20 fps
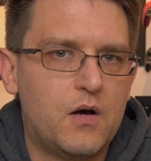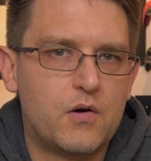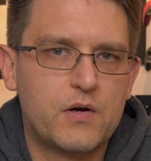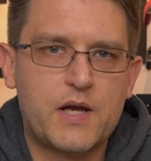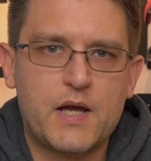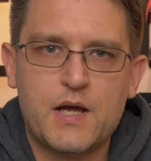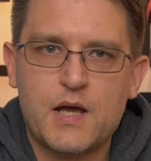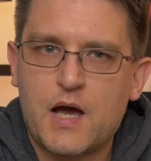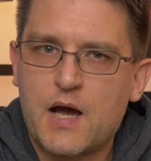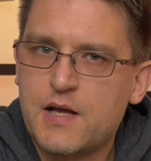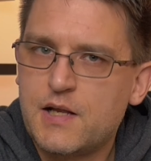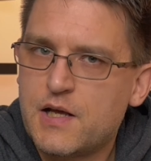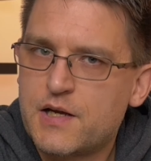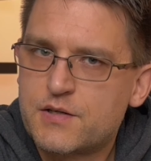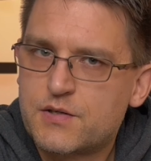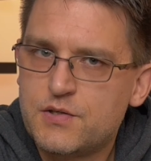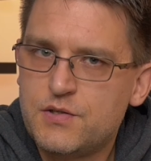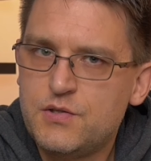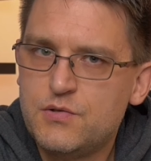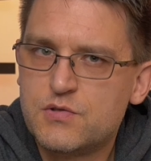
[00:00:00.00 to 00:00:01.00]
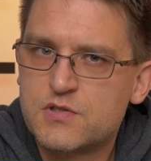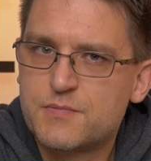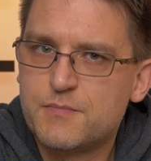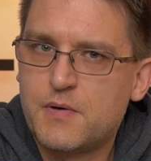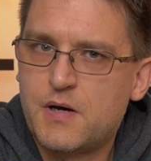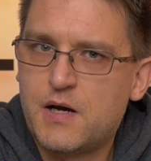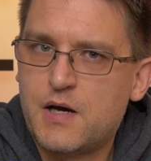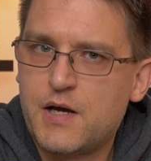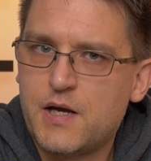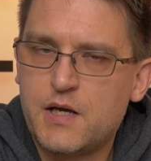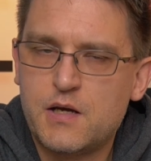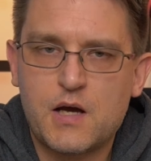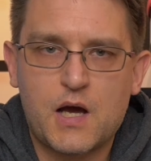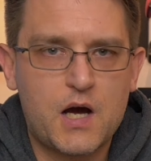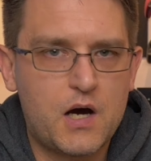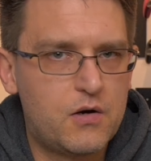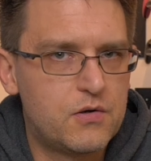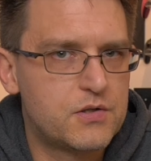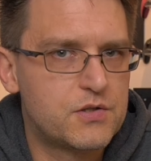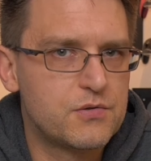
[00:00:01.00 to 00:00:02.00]
Okay, I like to use my
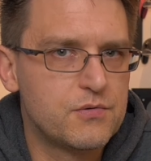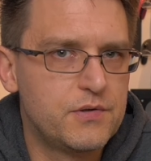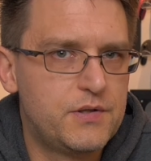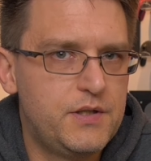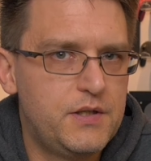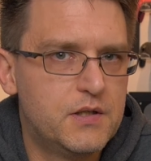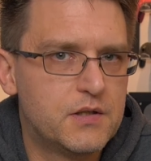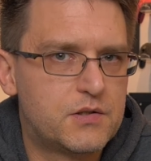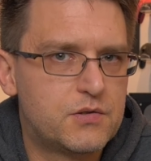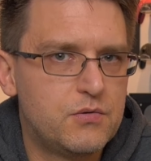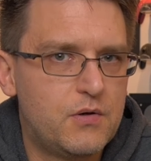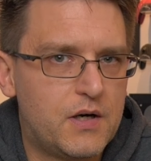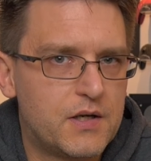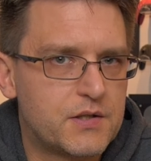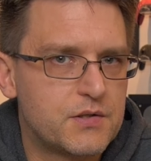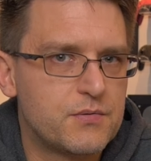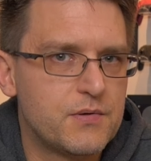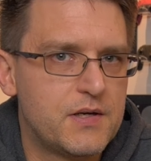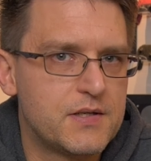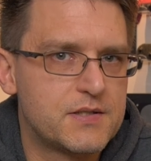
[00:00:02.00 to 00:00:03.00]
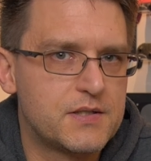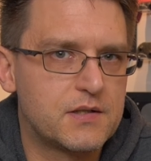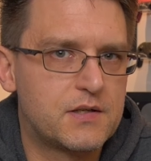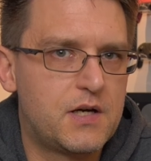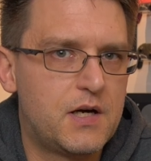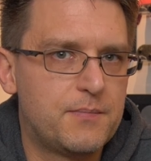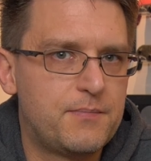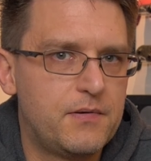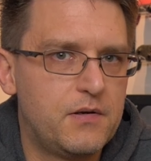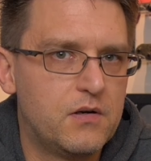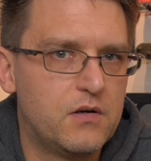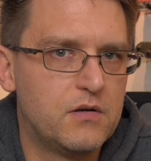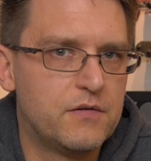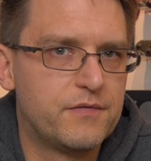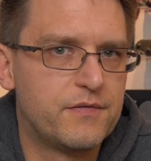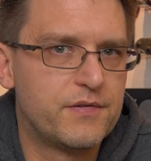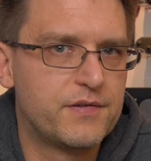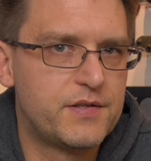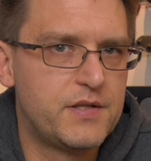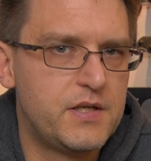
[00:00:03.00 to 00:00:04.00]
outro here to address a couple of
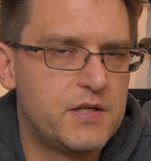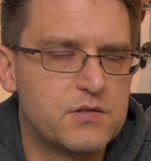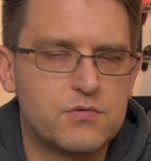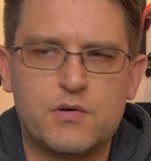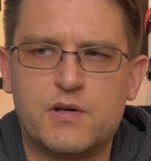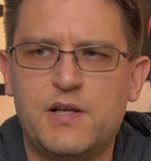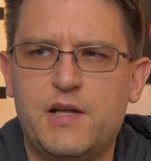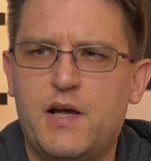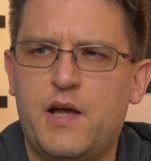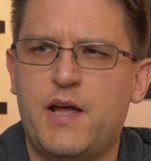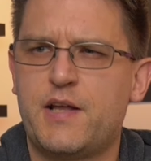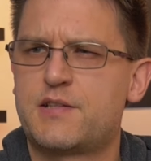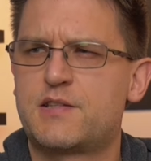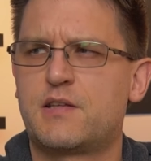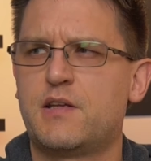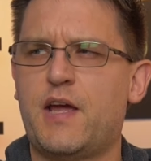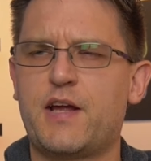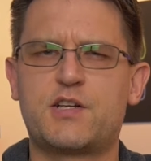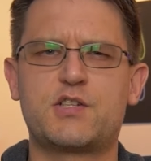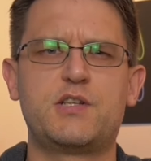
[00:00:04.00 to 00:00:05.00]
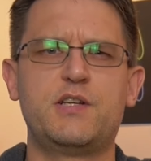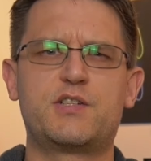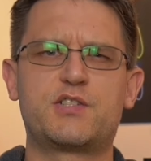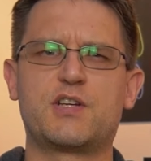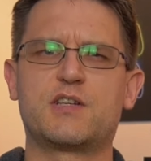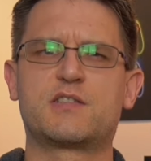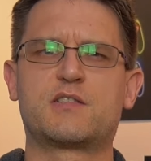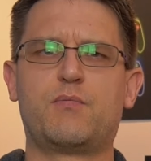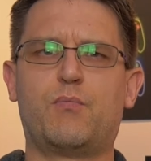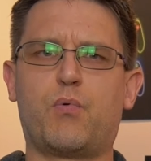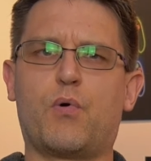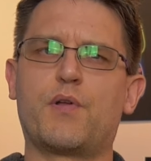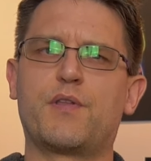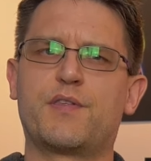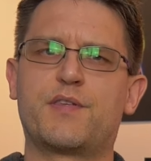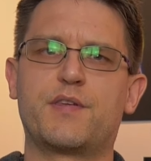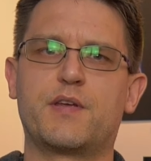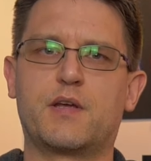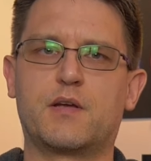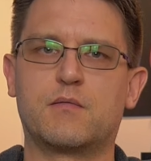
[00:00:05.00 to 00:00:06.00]
things. Well, it's actually just one
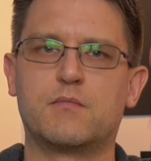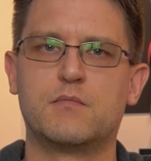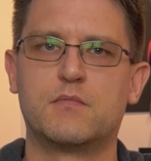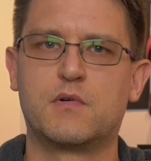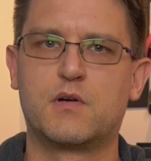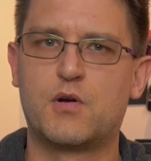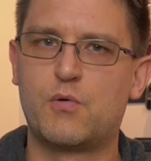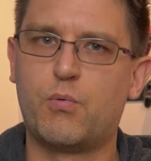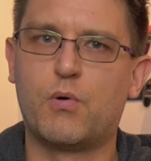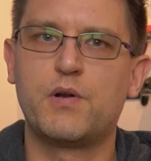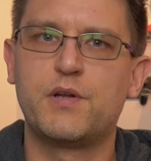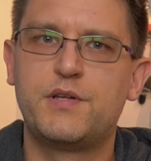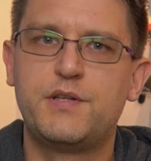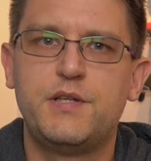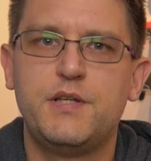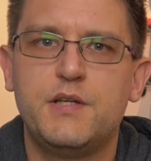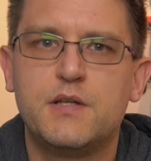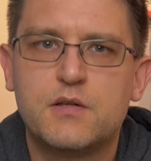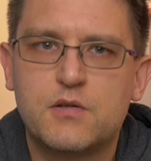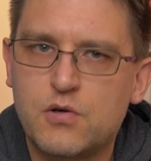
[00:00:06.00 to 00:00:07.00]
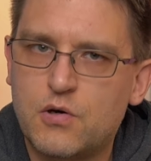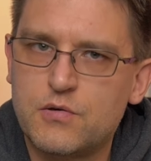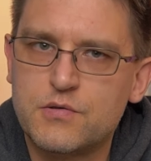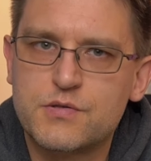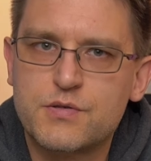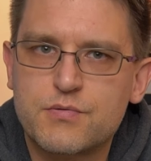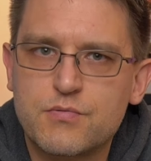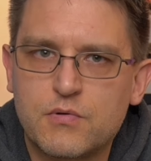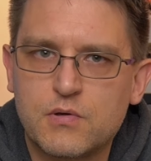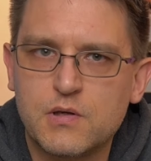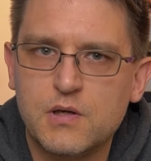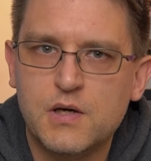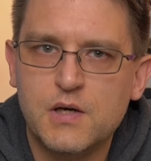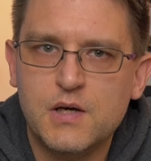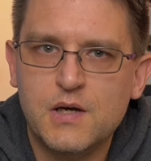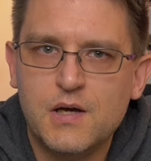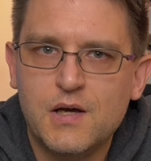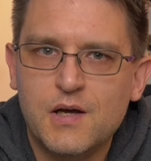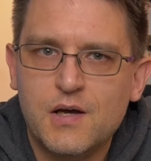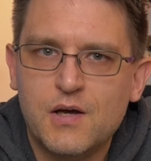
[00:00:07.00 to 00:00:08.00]
thing. Quality control.
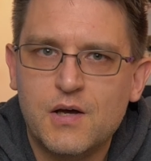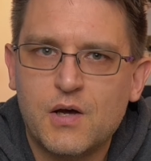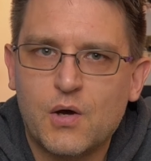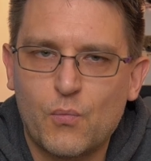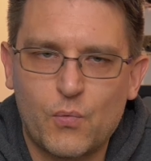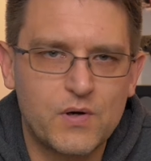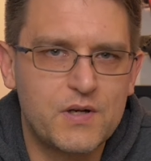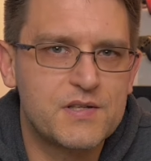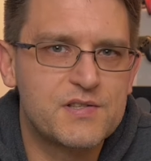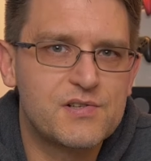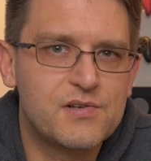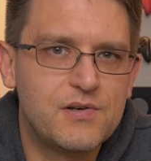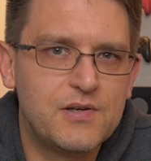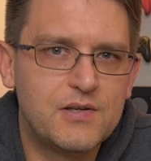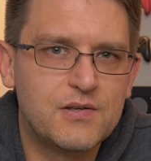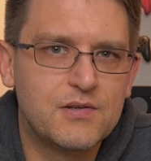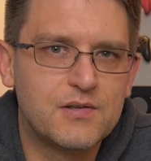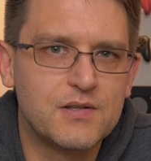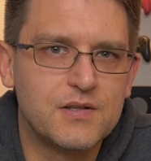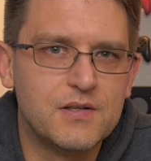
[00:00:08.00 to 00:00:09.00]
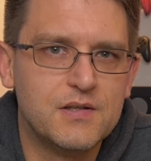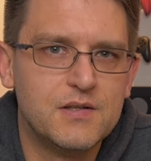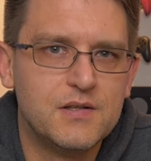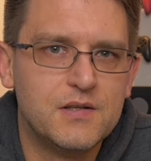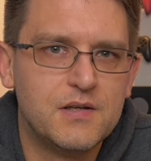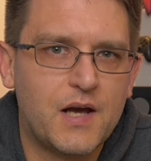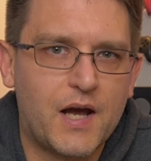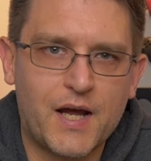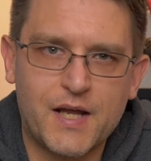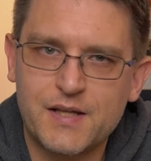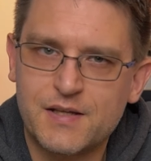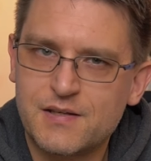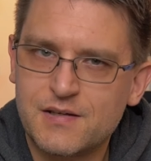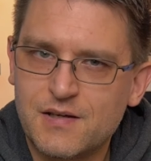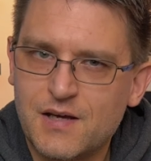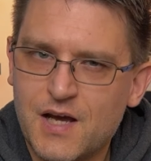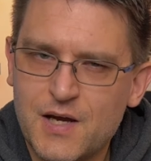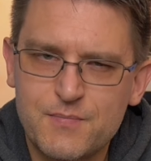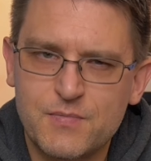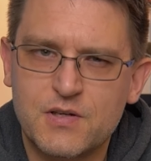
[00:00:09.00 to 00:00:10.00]
What is going on? And
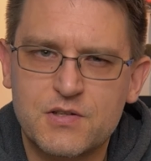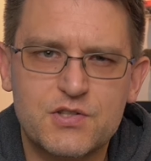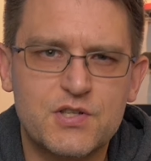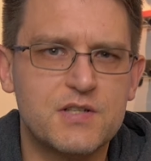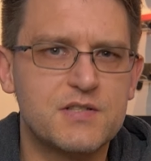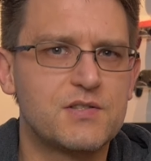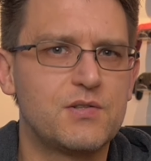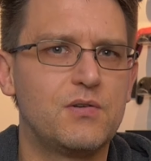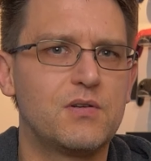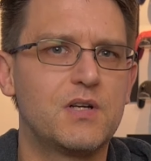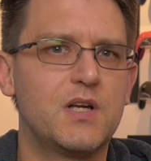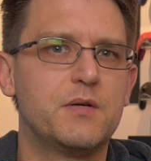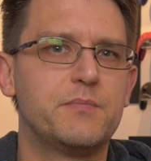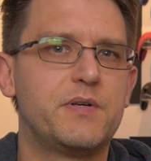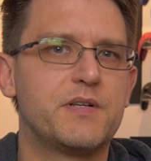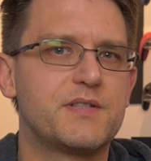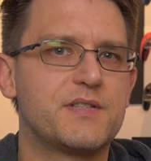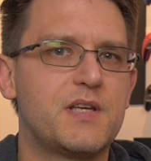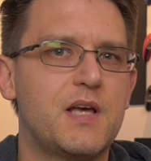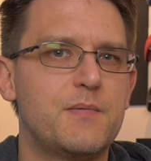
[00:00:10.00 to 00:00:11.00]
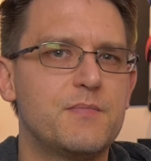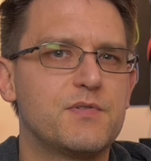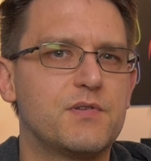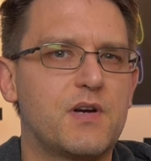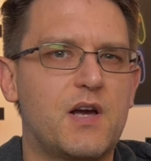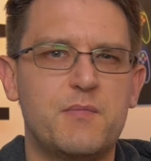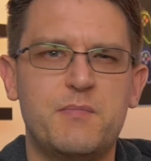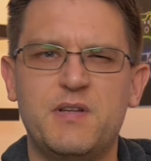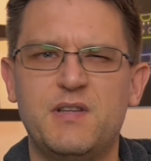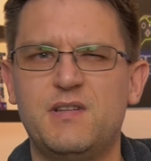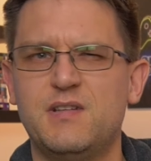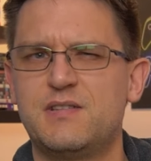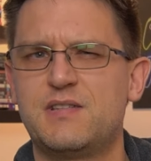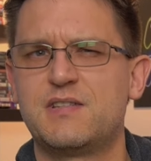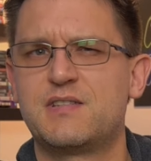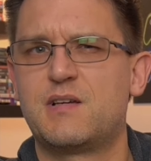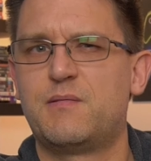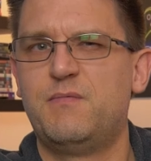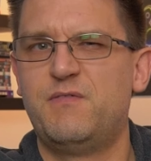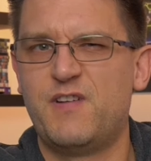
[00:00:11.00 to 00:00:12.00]
I'm not just talking about Samsung. I mean, this
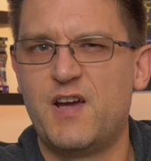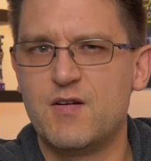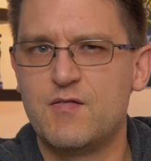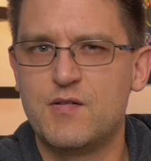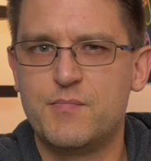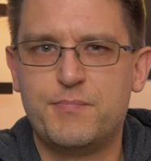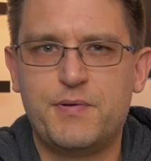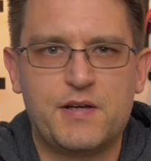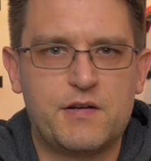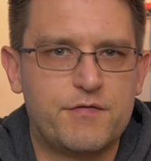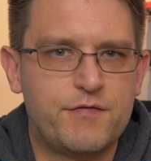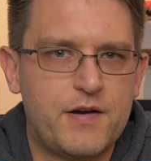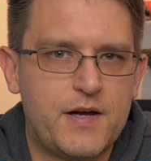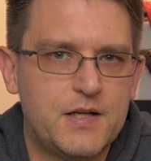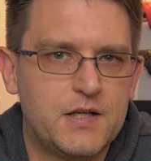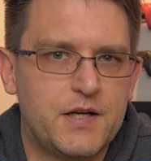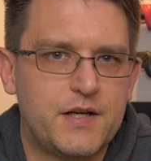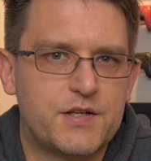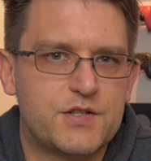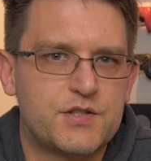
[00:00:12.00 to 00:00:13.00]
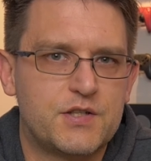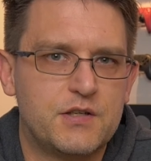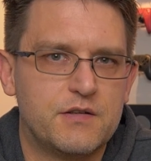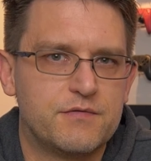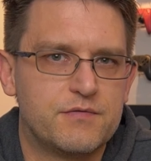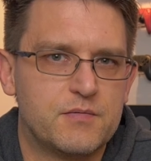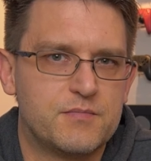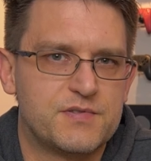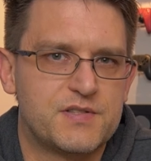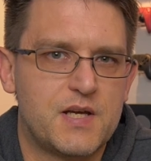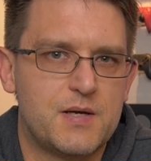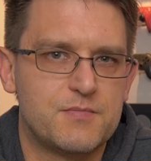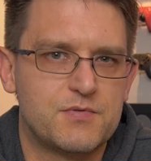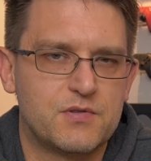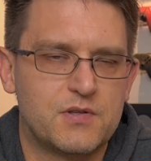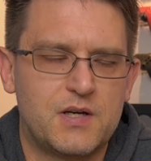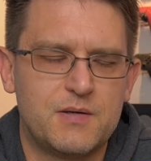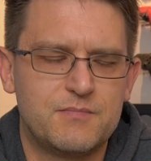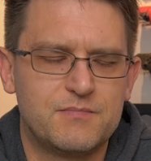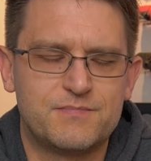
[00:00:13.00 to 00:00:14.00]
is a very big fail actually from
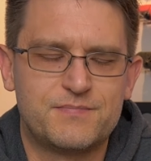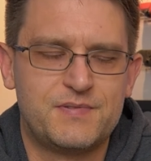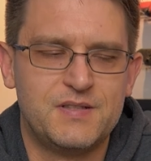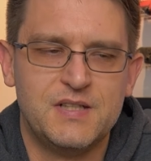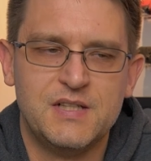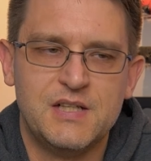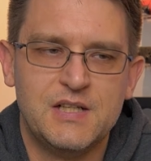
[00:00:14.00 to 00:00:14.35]
Samsung.